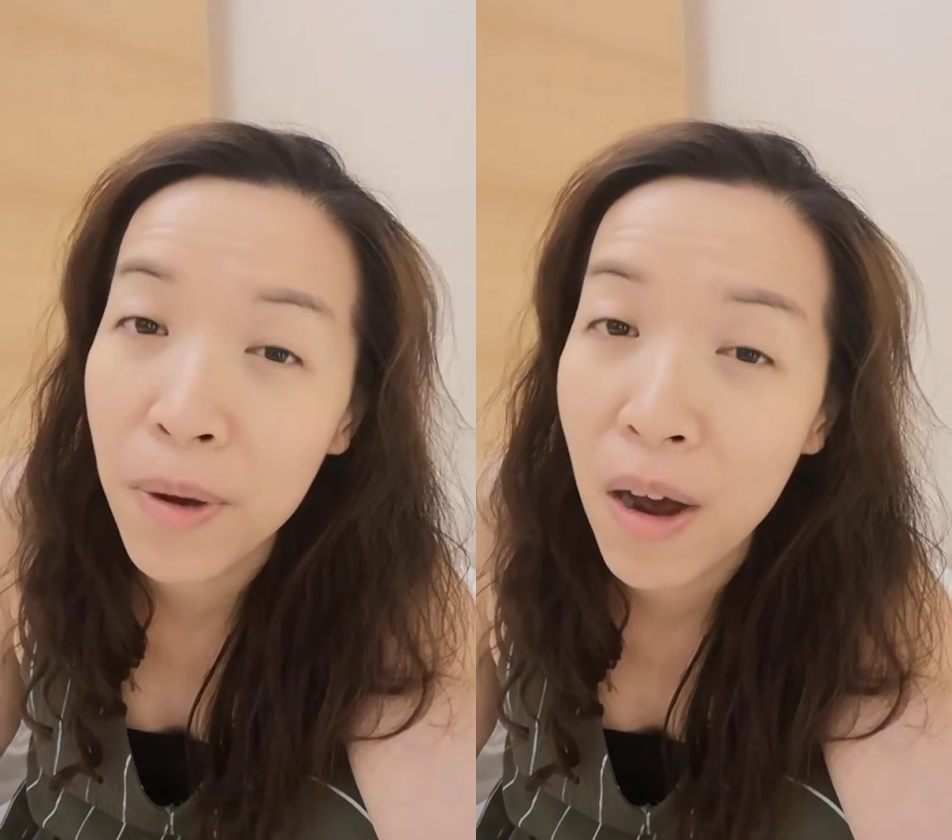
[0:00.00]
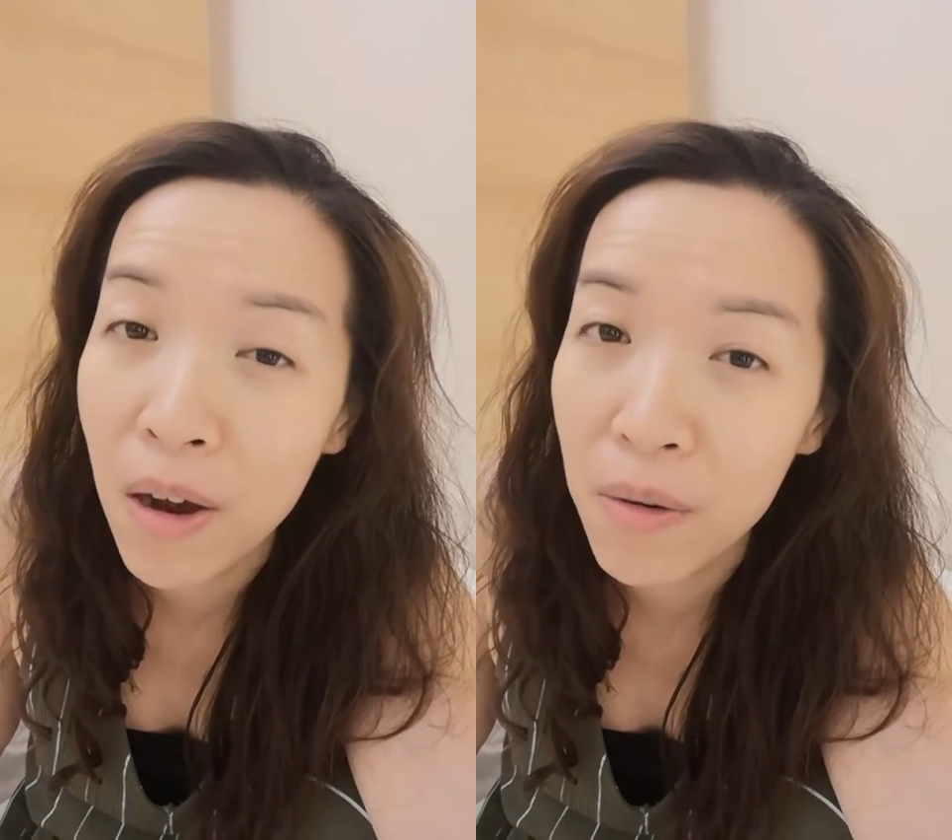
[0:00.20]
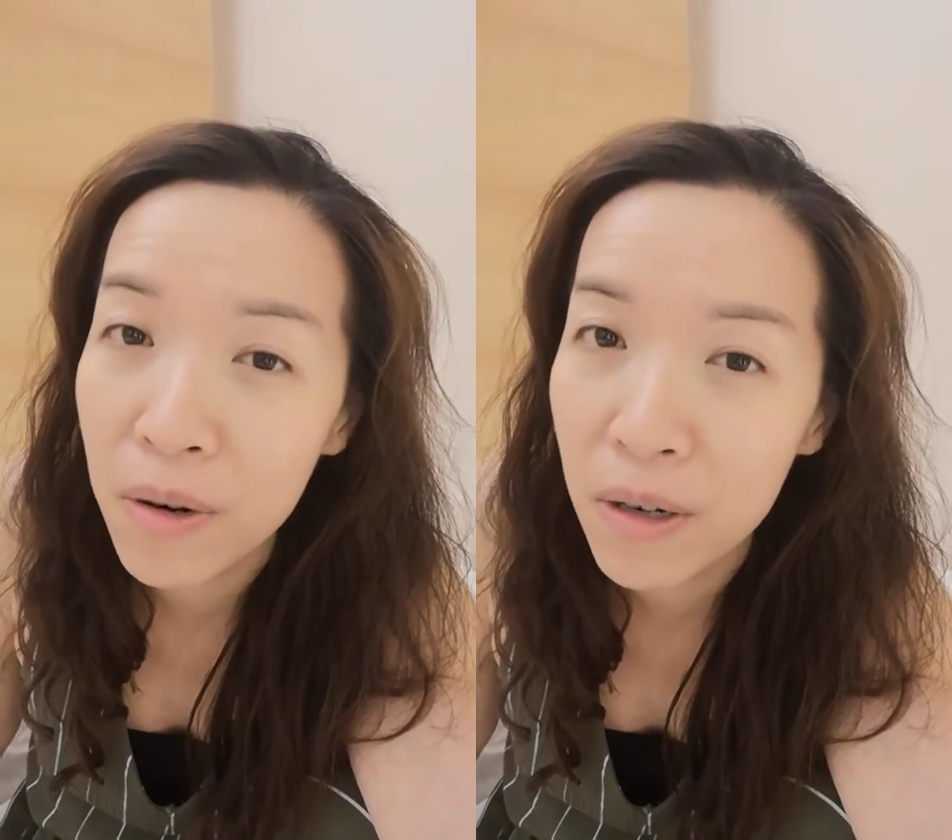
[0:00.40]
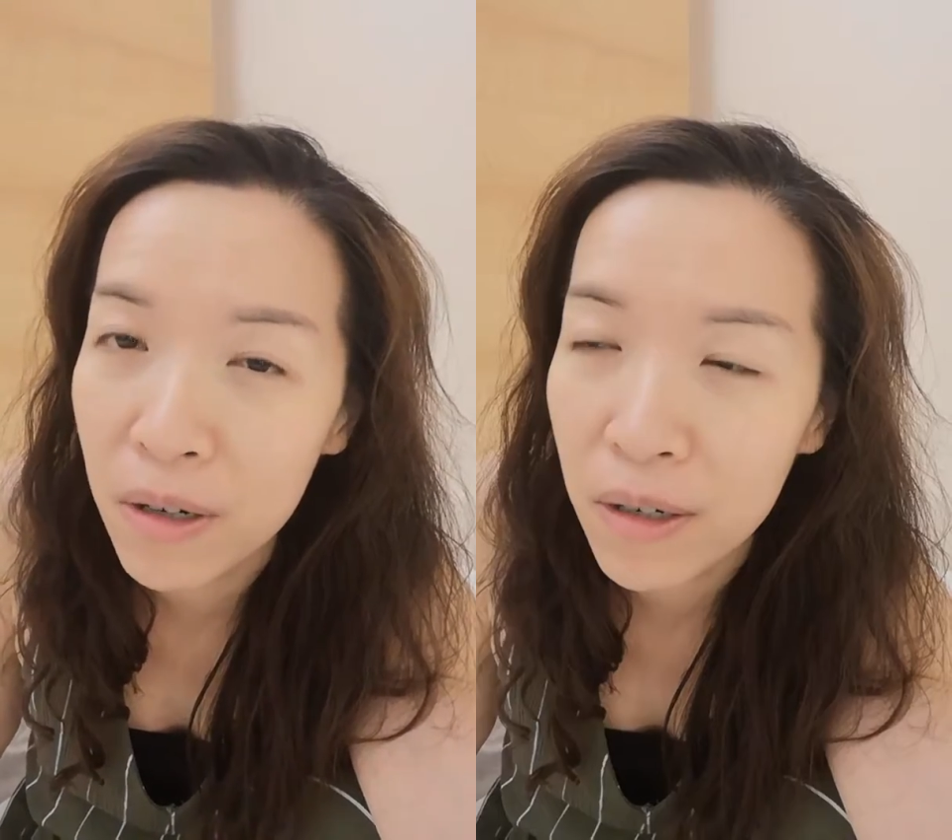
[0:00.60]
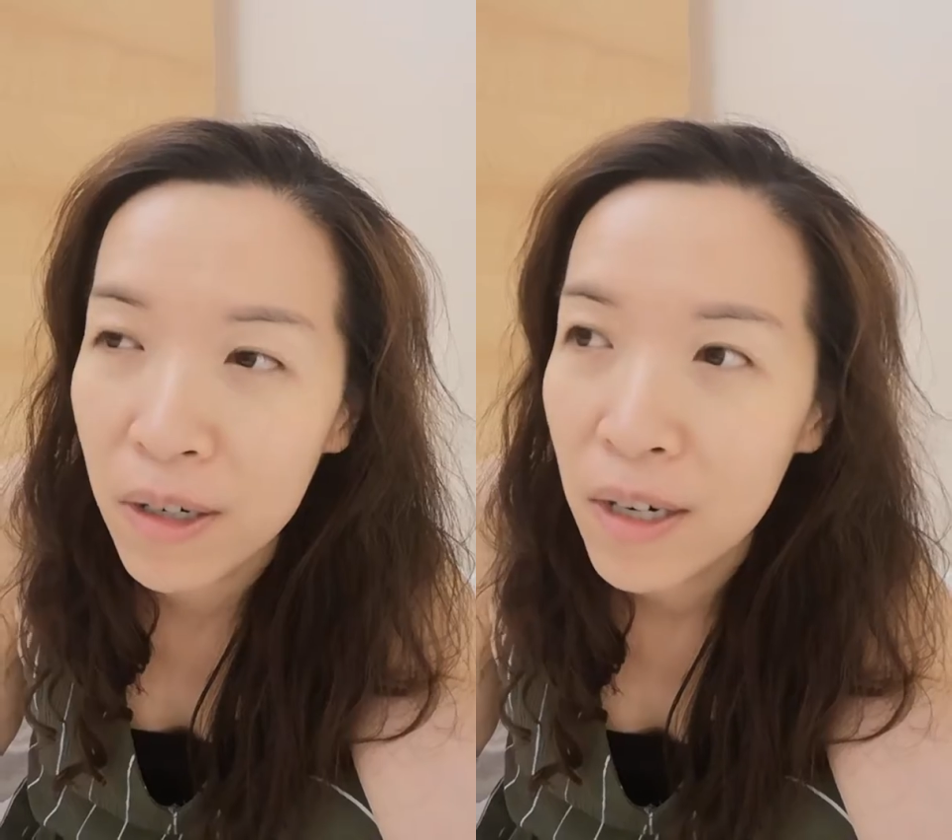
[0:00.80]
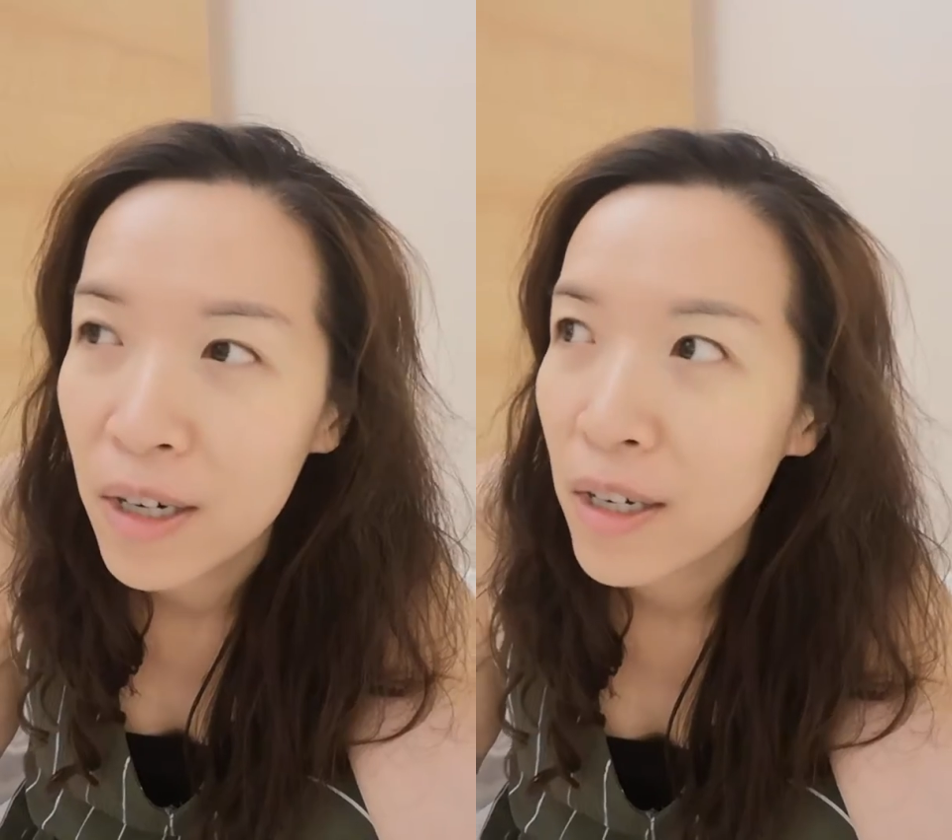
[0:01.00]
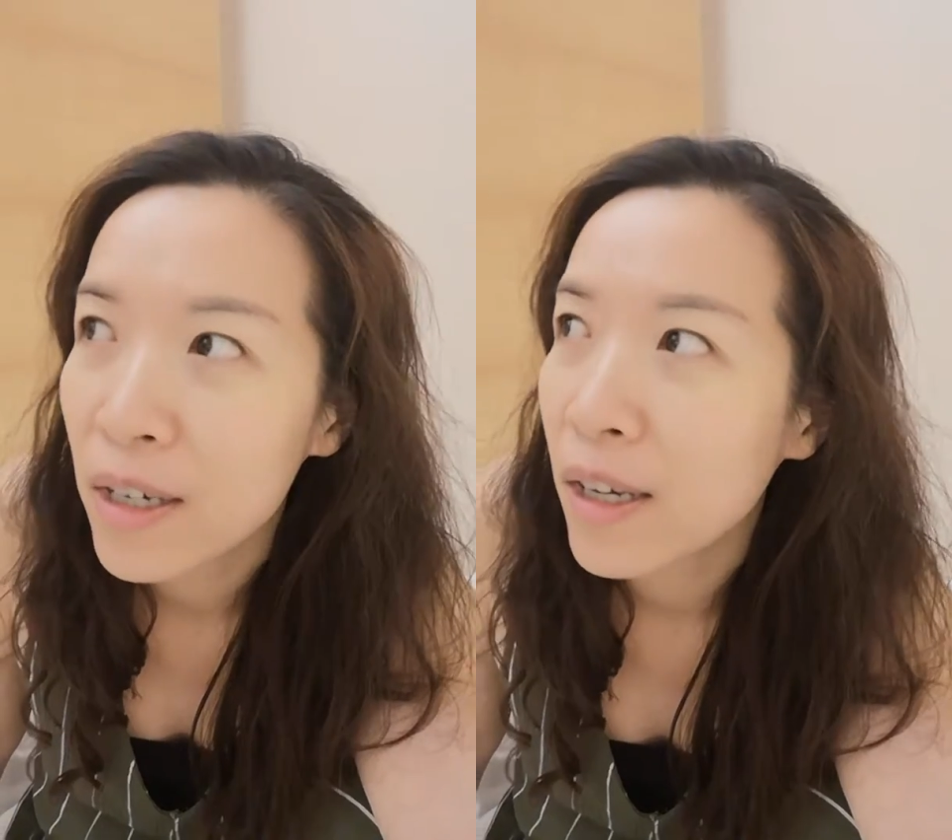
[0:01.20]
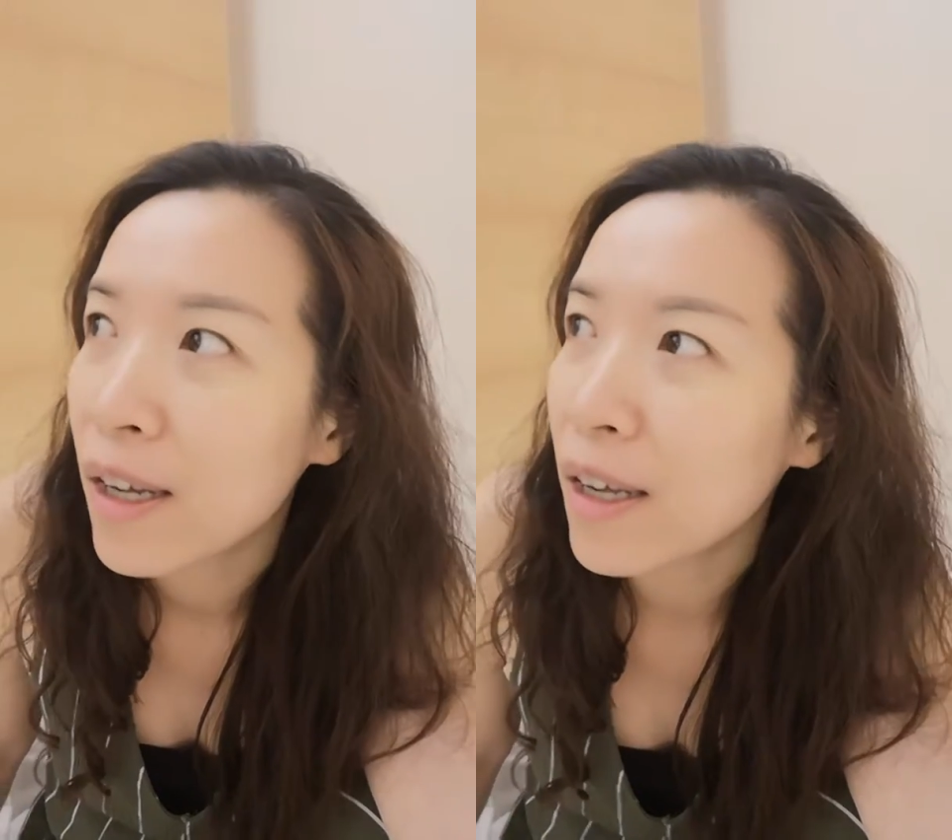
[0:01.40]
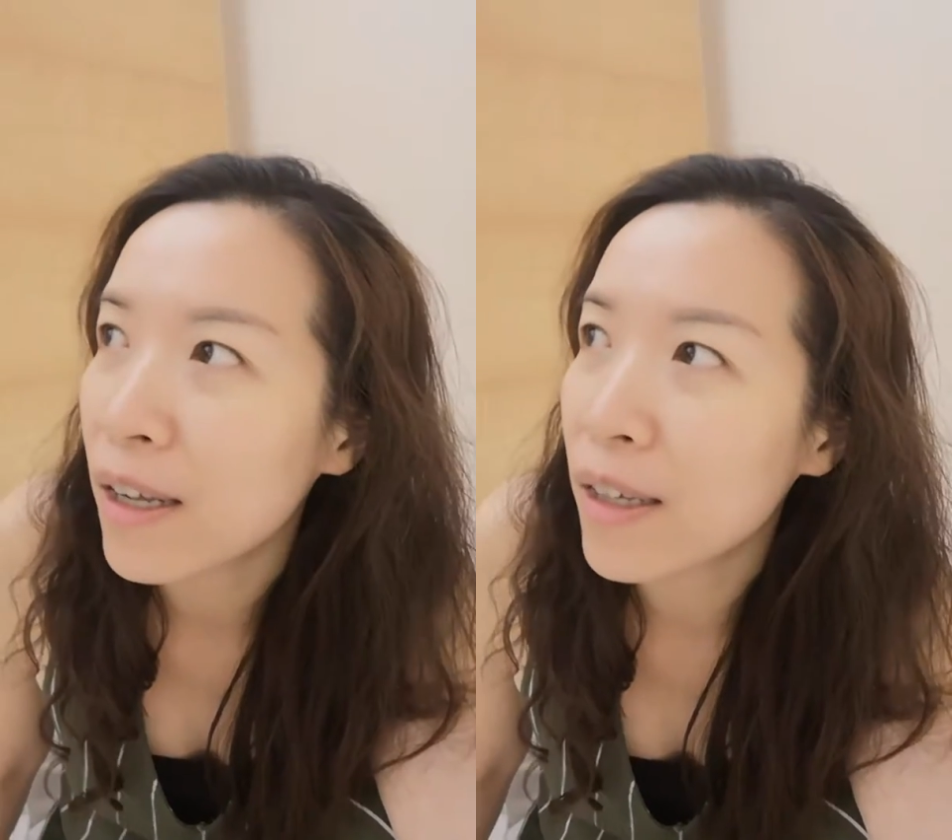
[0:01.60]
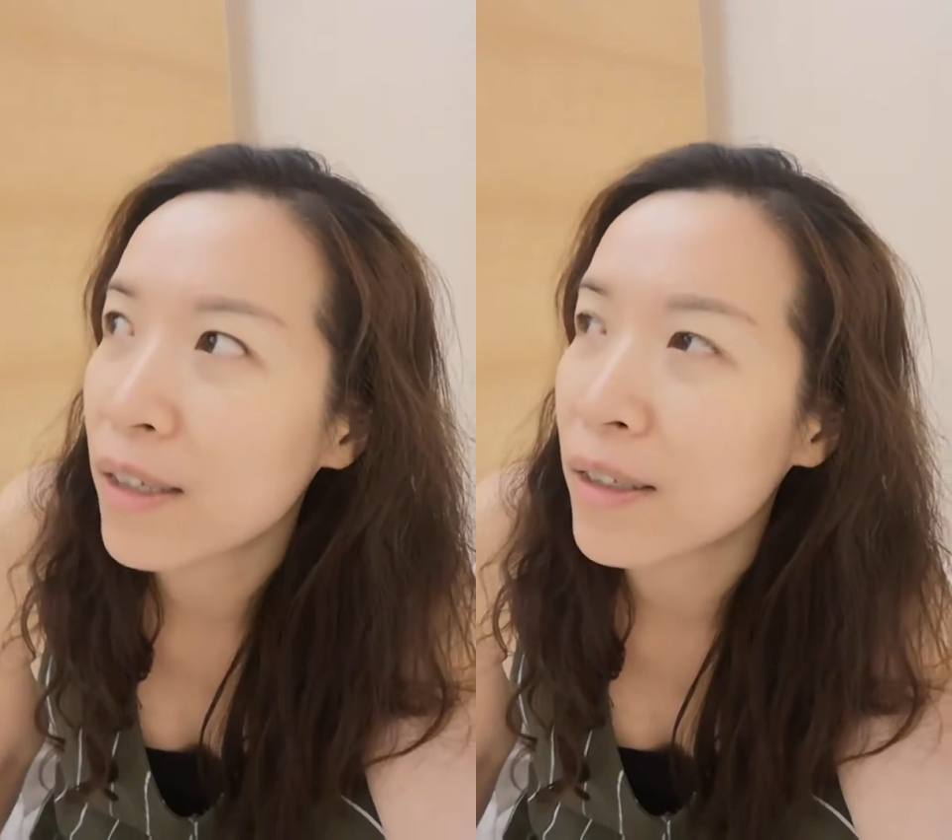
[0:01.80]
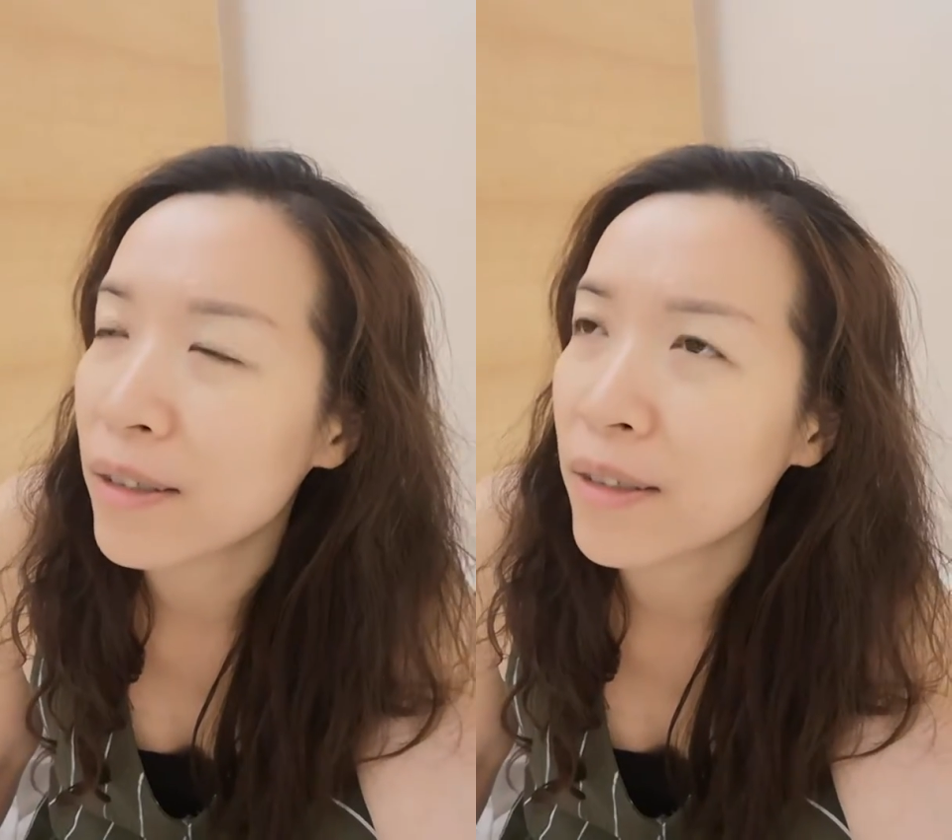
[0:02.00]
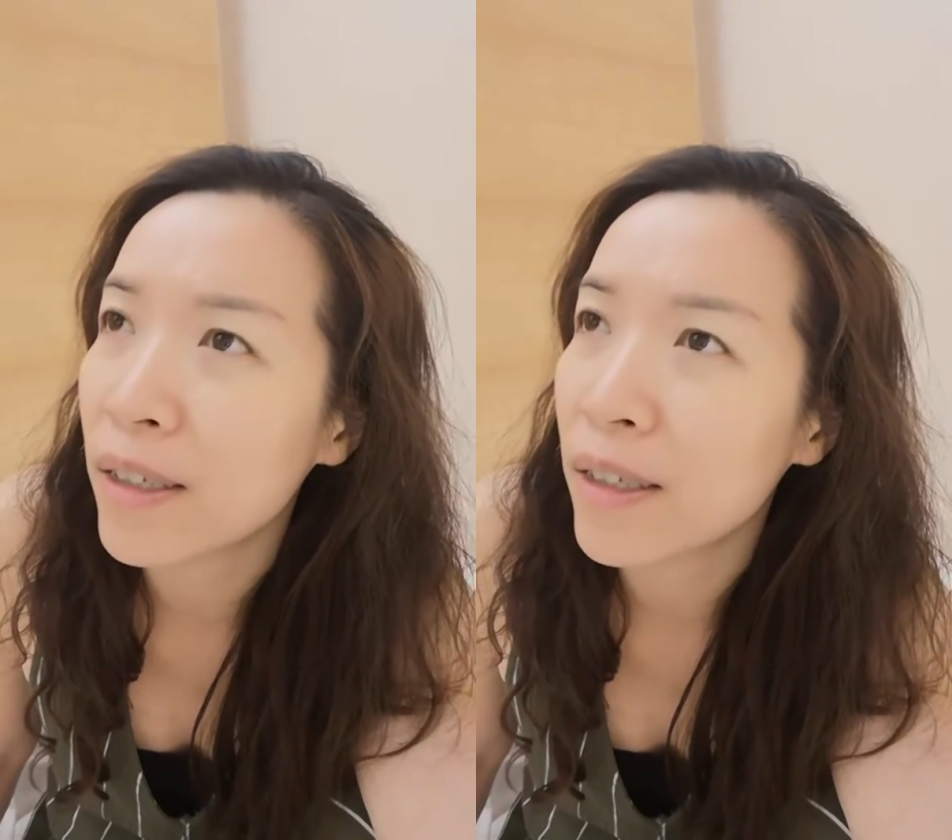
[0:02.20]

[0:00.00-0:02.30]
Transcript: power and